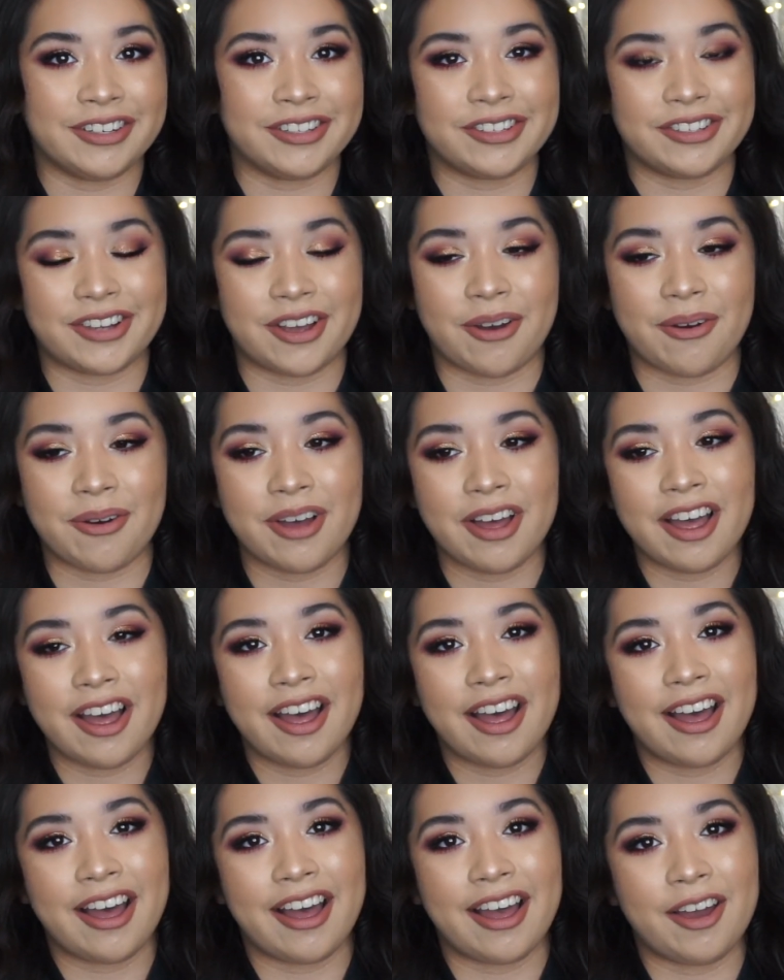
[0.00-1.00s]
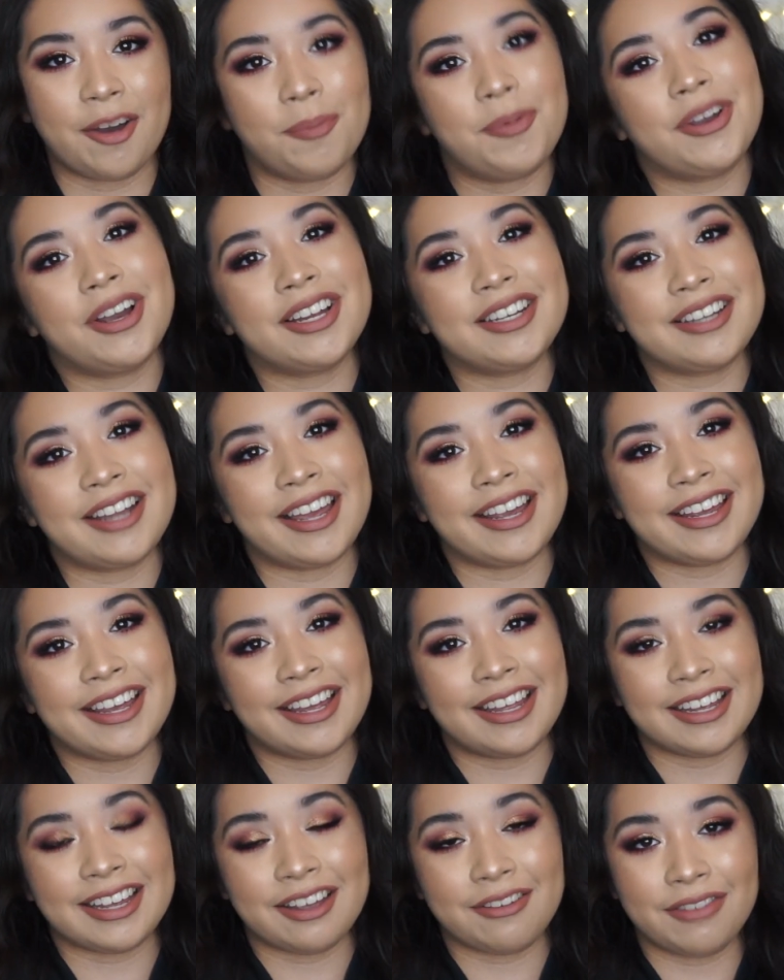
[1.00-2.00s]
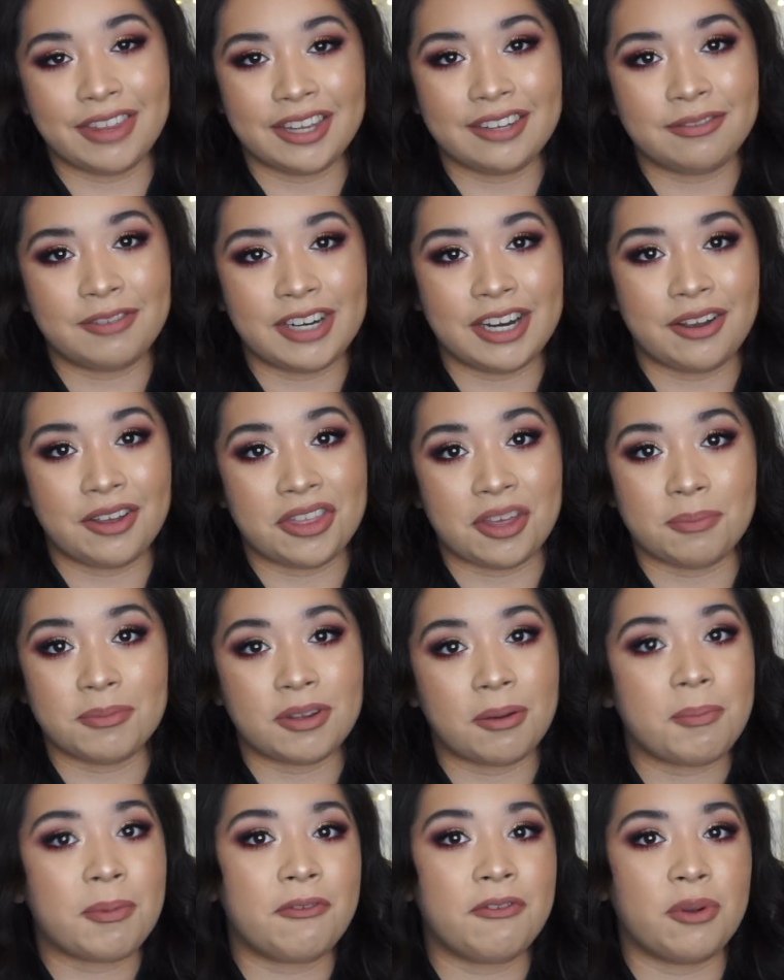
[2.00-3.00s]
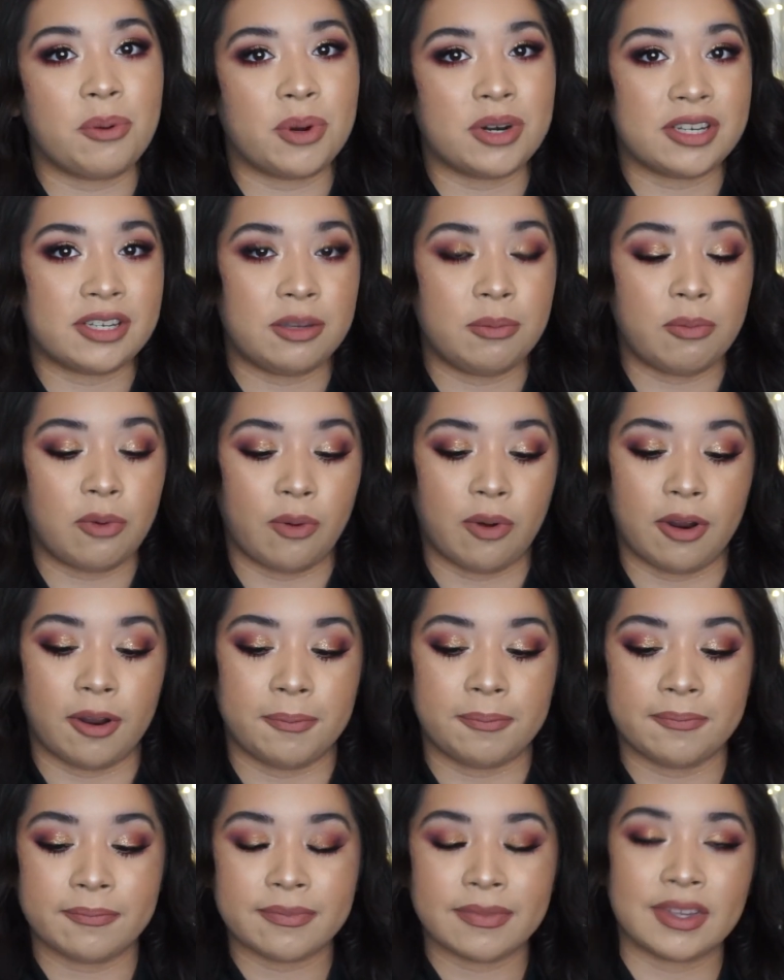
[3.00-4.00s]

So I hope you guys like it. Give this video a thumbs up if you want to see more.